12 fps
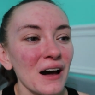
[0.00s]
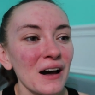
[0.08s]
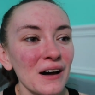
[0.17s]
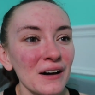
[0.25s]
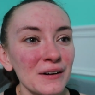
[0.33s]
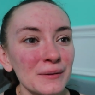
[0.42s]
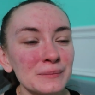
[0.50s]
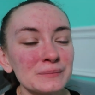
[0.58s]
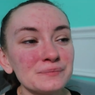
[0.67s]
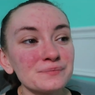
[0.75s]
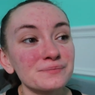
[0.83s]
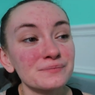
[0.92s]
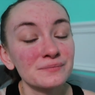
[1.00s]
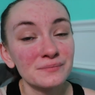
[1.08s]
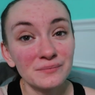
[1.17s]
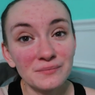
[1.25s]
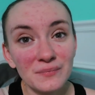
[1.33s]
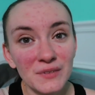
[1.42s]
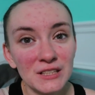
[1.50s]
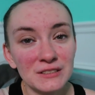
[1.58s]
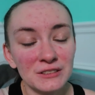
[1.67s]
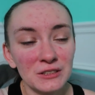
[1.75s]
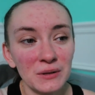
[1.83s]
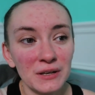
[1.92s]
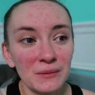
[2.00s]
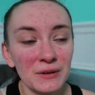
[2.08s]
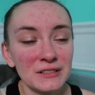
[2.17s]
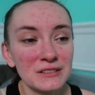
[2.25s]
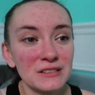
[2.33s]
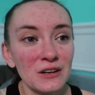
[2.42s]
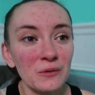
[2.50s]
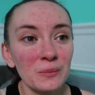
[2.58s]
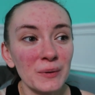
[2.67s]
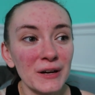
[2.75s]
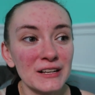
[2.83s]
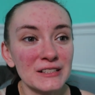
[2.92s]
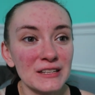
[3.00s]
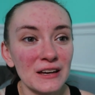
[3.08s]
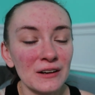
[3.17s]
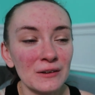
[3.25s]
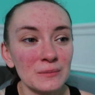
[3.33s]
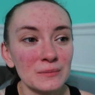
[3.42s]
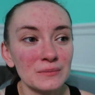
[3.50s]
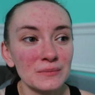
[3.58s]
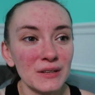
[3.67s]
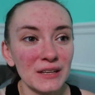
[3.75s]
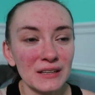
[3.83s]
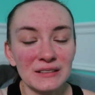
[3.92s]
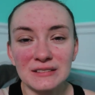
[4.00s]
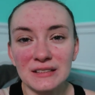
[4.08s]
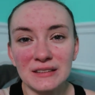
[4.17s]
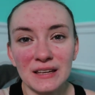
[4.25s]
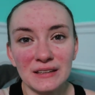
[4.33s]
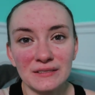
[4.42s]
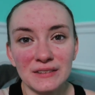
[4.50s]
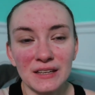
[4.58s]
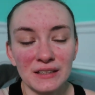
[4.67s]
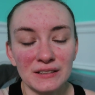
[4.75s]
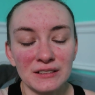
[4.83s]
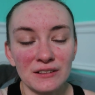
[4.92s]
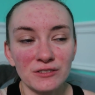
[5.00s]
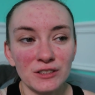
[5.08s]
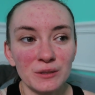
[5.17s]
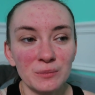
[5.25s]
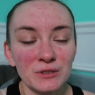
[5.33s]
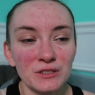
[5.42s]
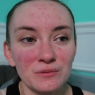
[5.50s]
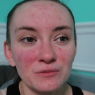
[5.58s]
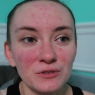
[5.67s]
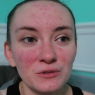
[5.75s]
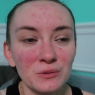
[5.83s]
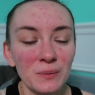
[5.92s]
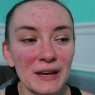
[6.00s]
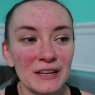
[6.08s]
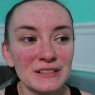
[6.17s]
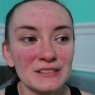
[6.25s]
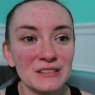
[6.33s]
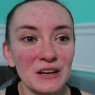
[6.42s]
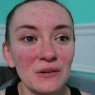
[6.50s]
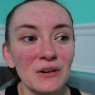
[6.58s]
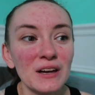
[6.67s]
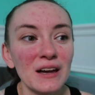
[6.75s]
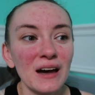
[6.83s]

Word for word: Um, so anyways though but um like i said they they can definitely put some food away and so